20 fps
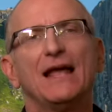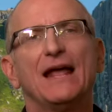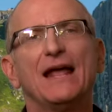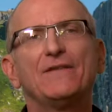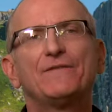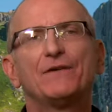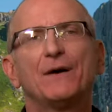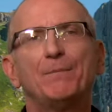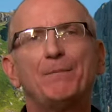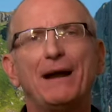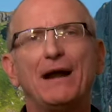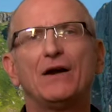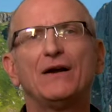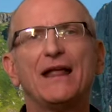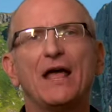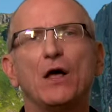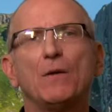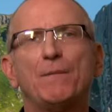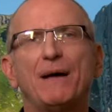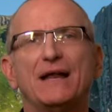If a bare
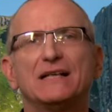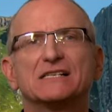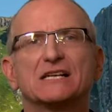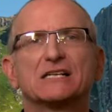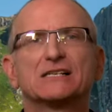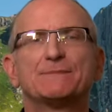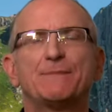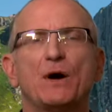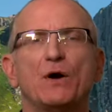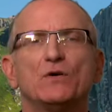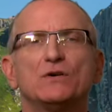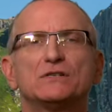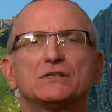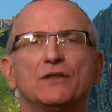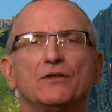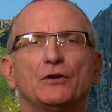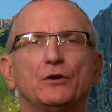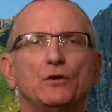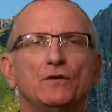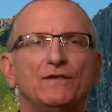nail bed is exposed
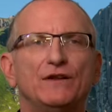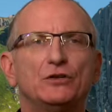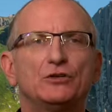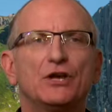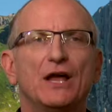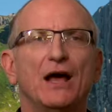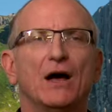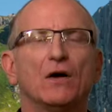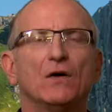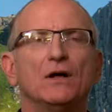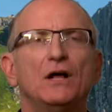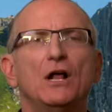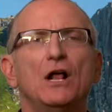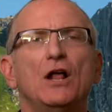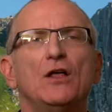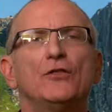to the UV gel,